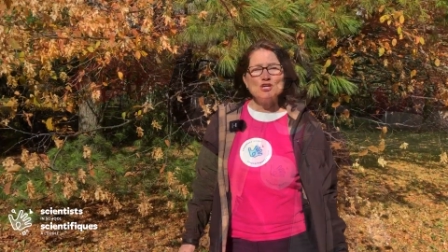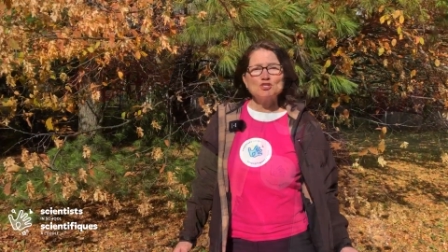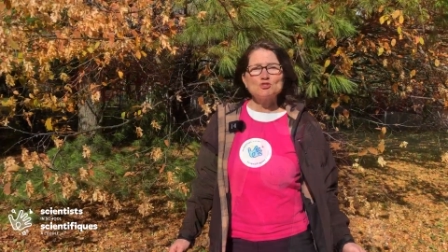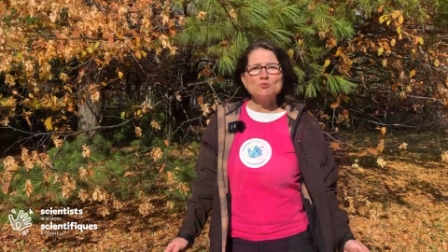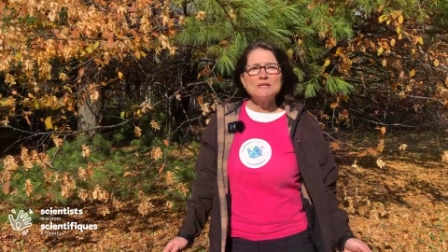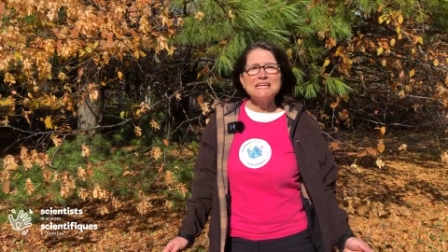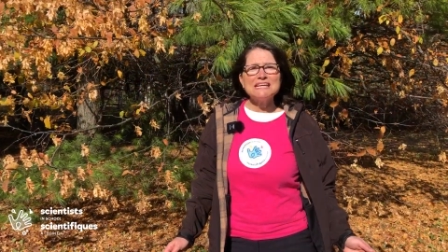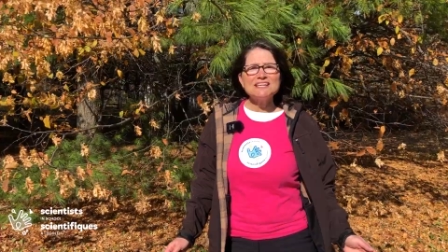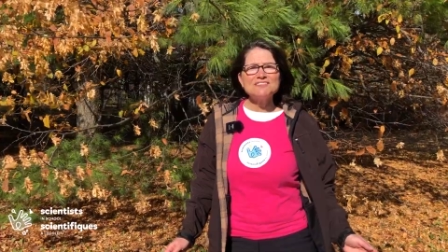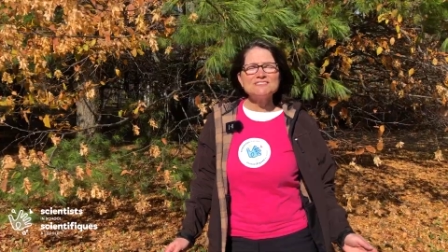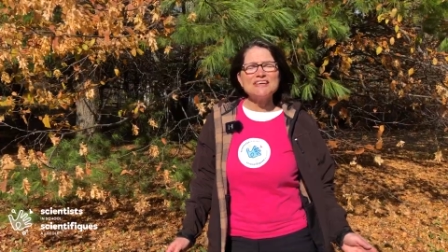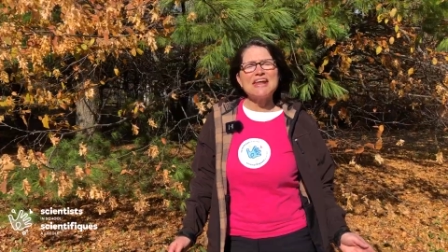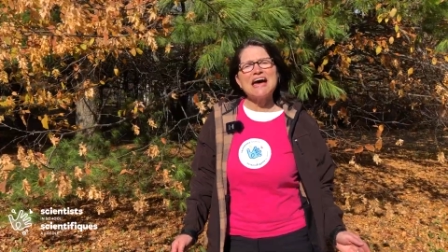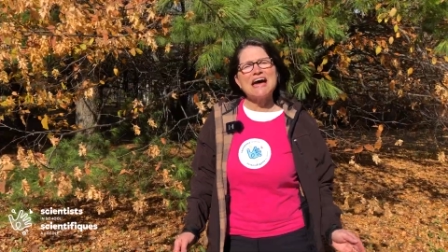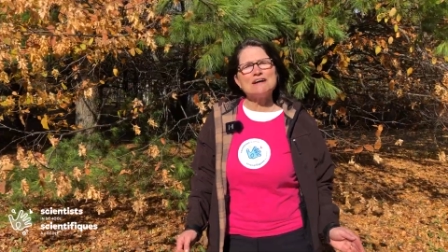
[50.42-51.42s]
Trees
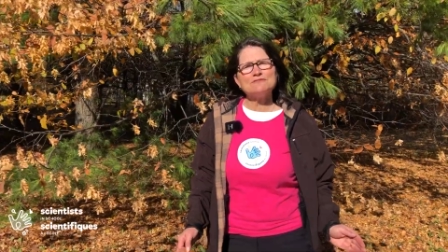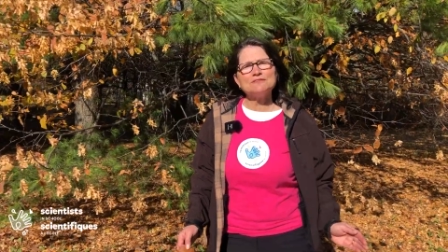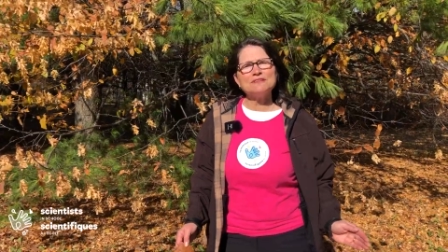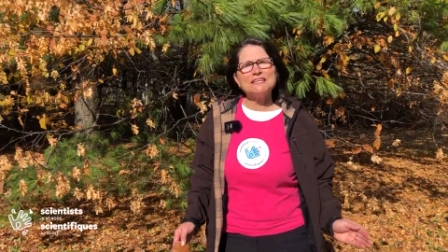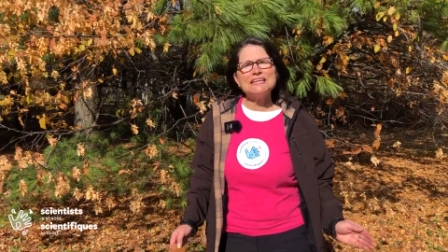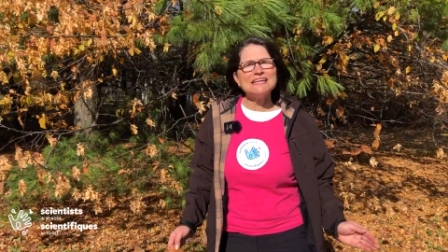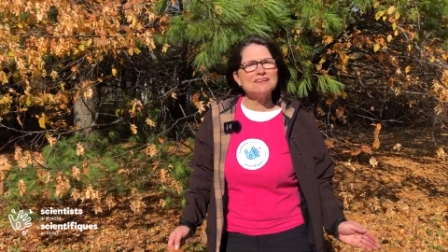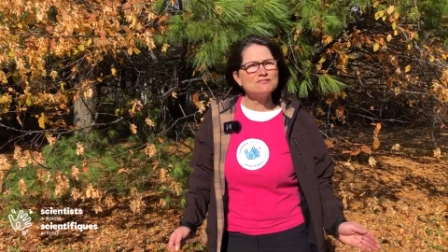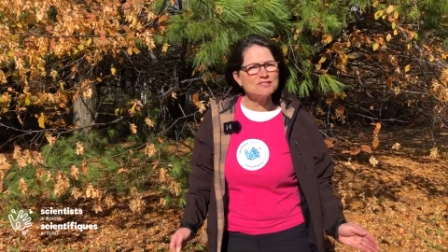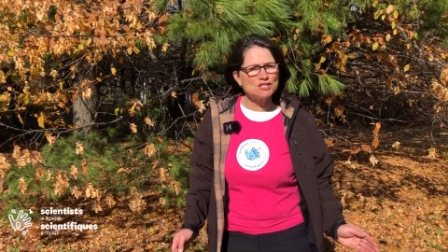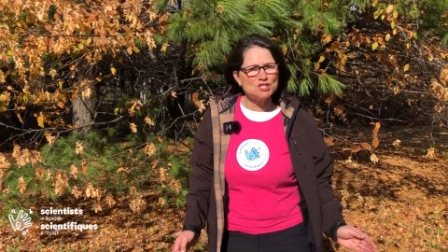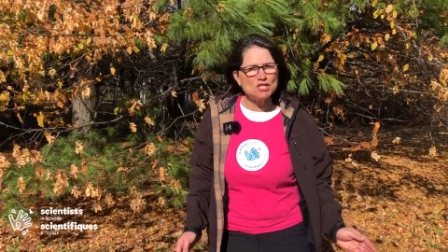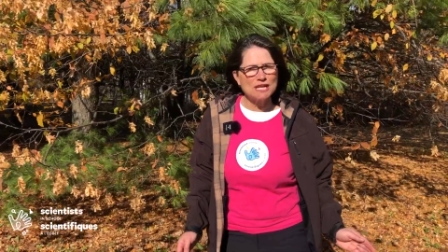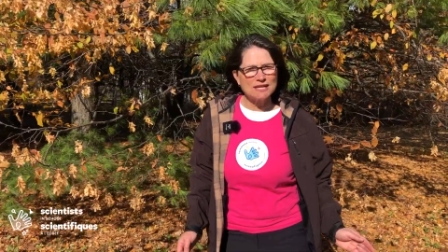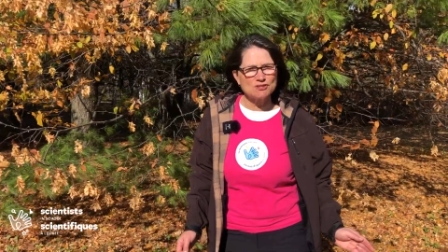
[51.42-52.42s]
that have leaves that
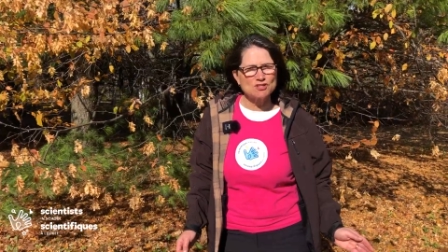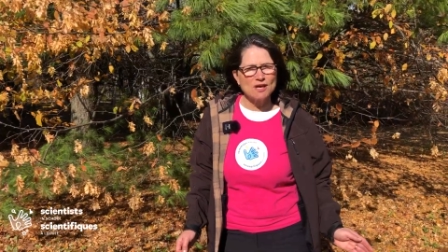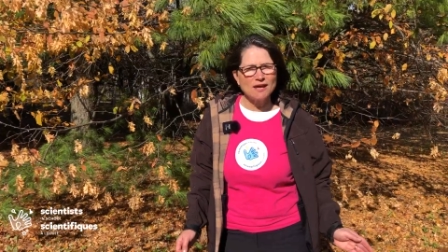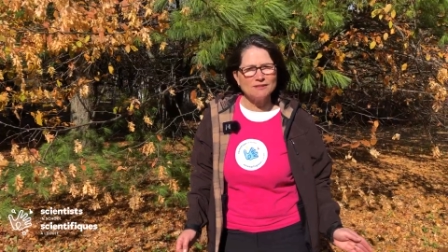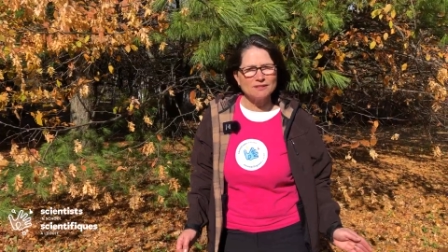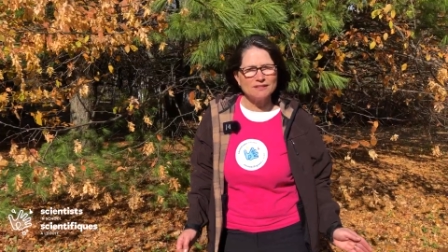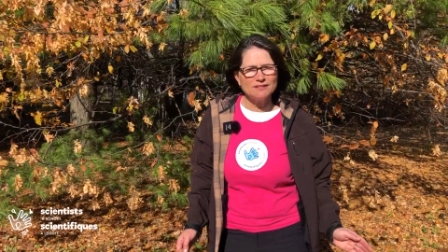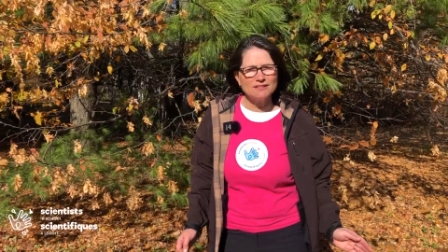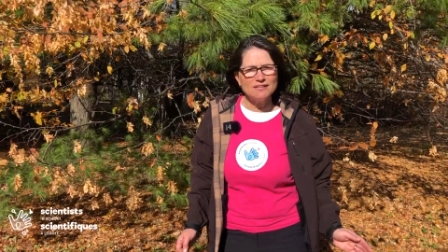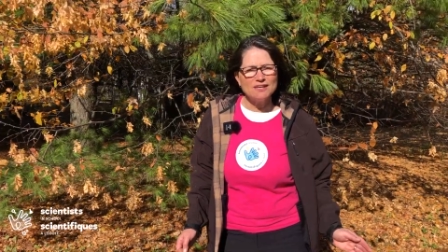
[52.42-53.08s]
change color